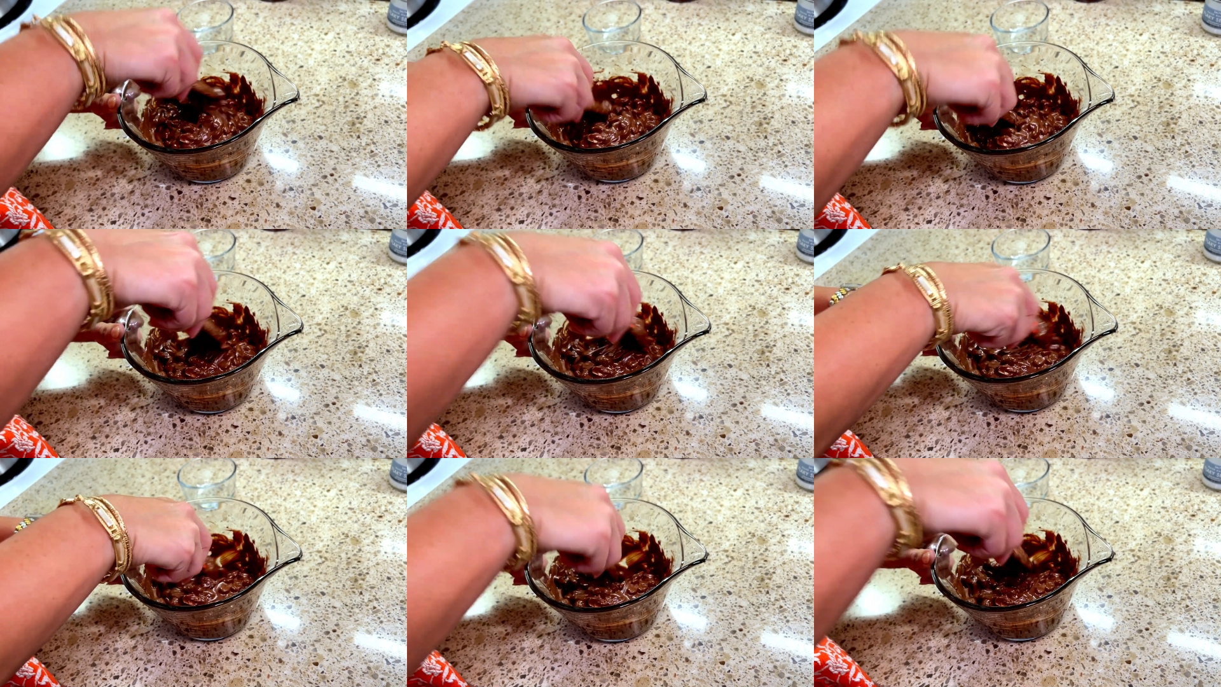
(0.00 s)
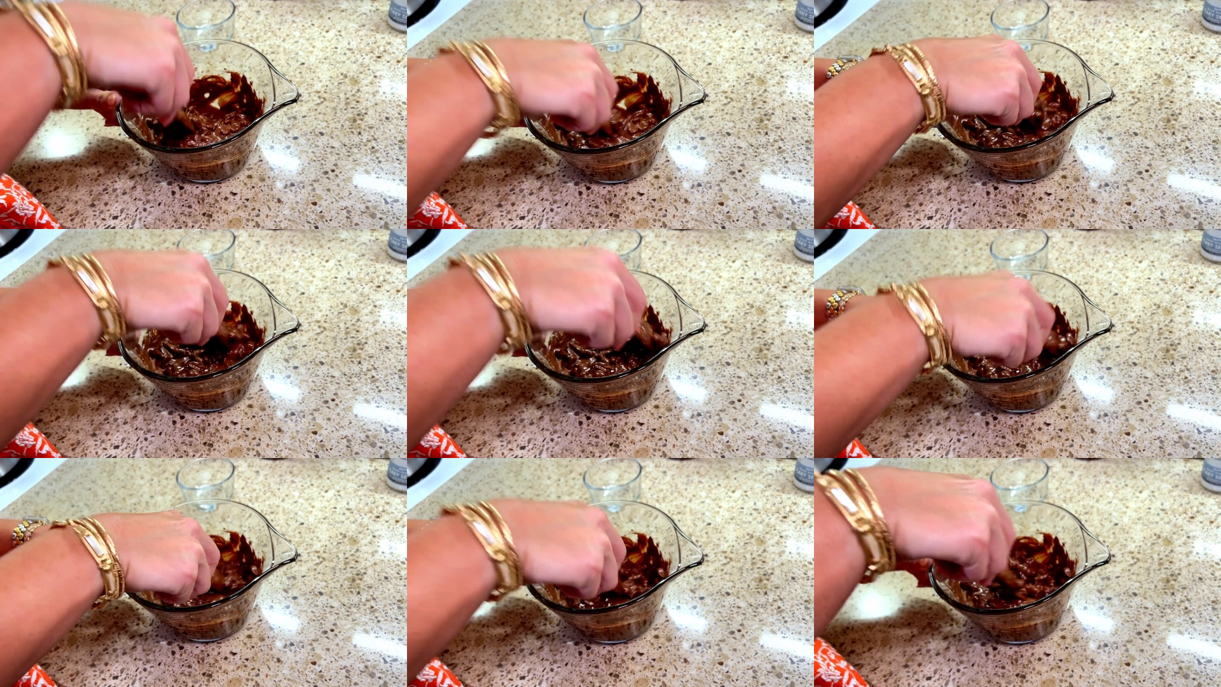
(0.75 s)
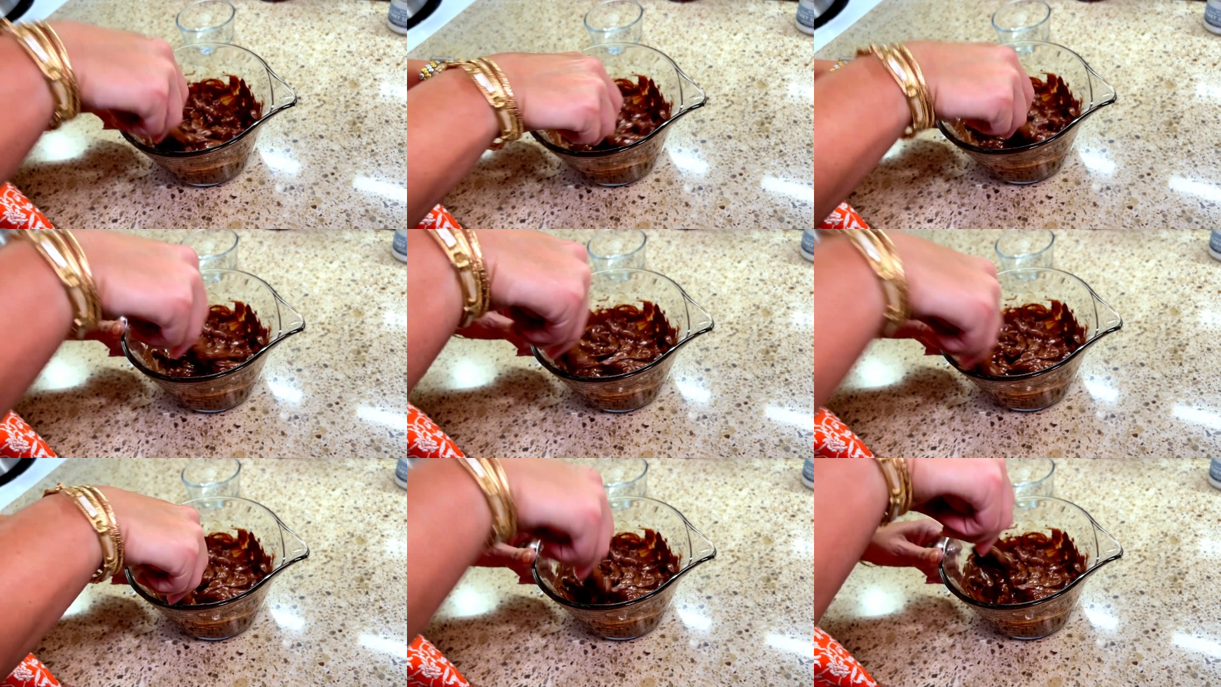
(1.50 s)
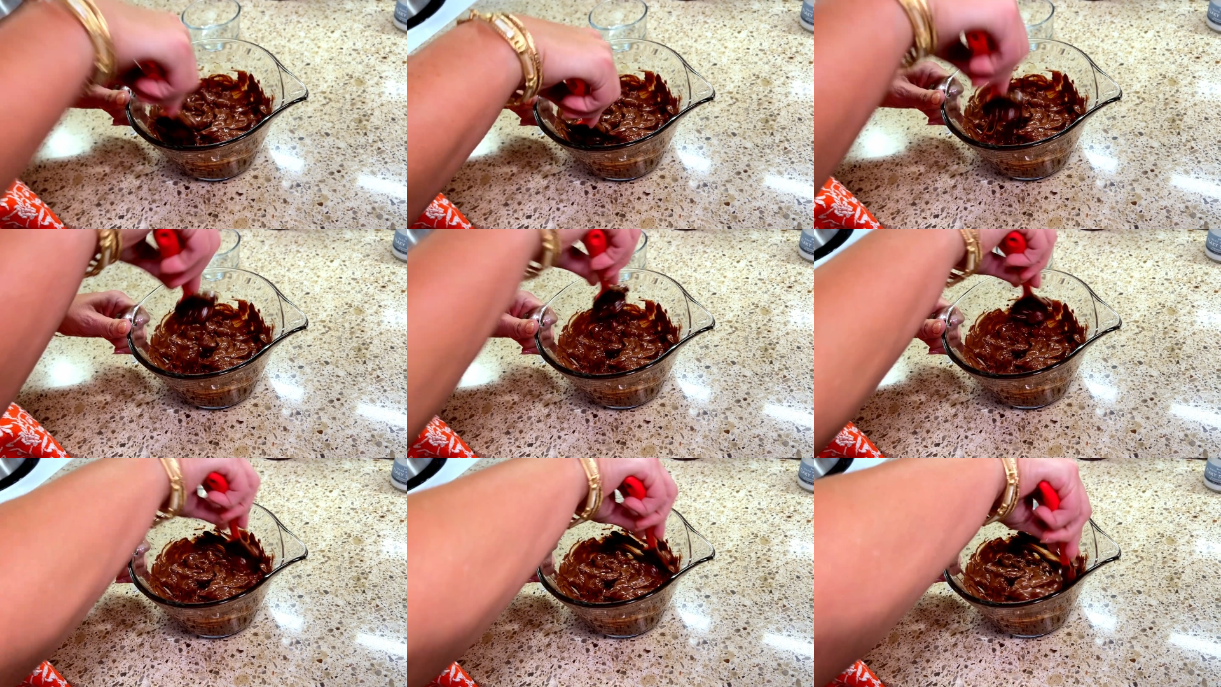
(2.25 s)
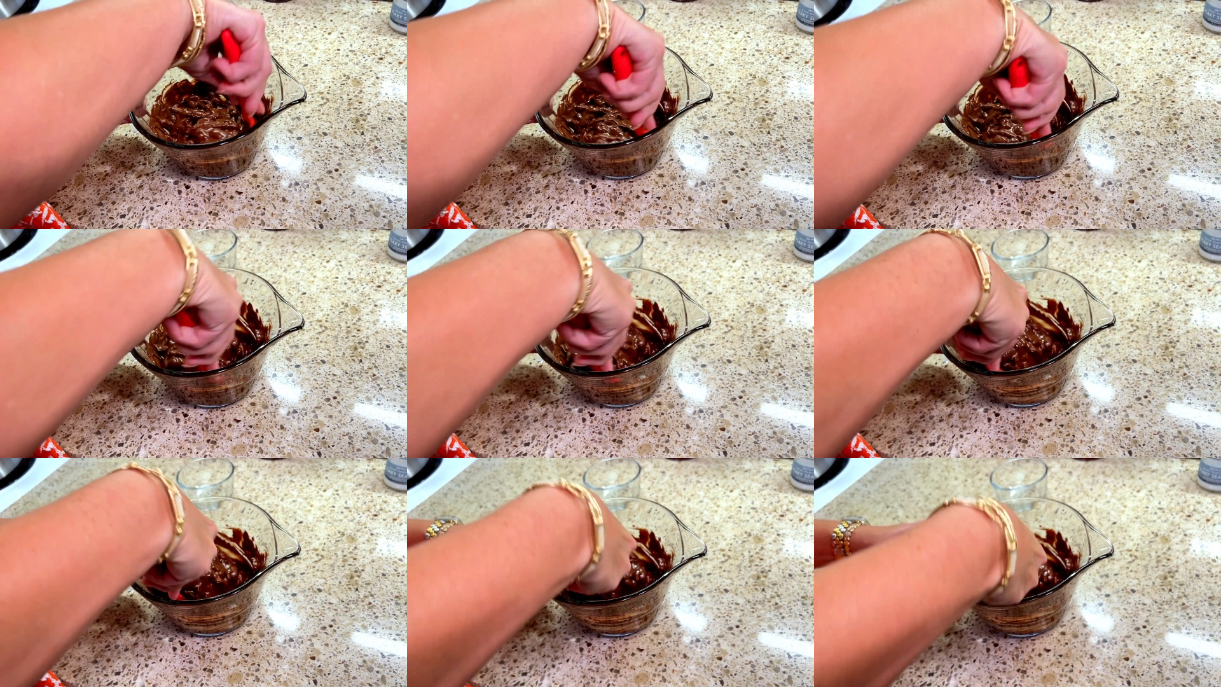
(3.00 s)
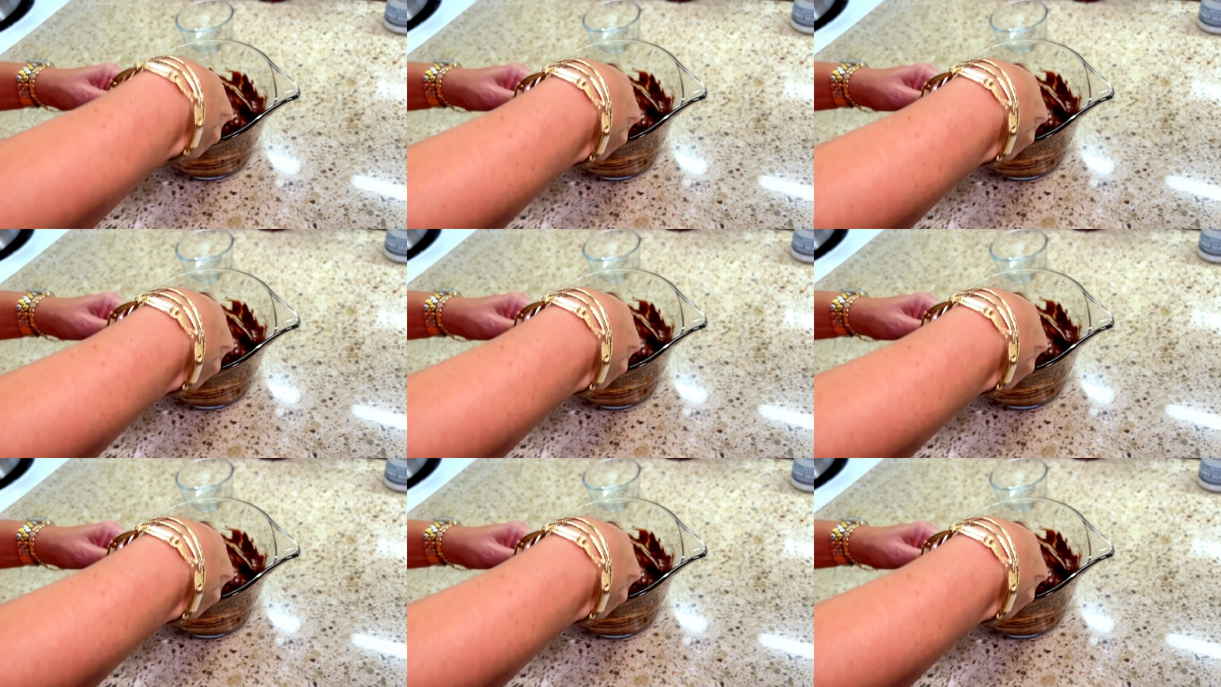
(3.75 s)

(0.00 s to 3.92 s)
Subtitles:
[unreadable: no face in view]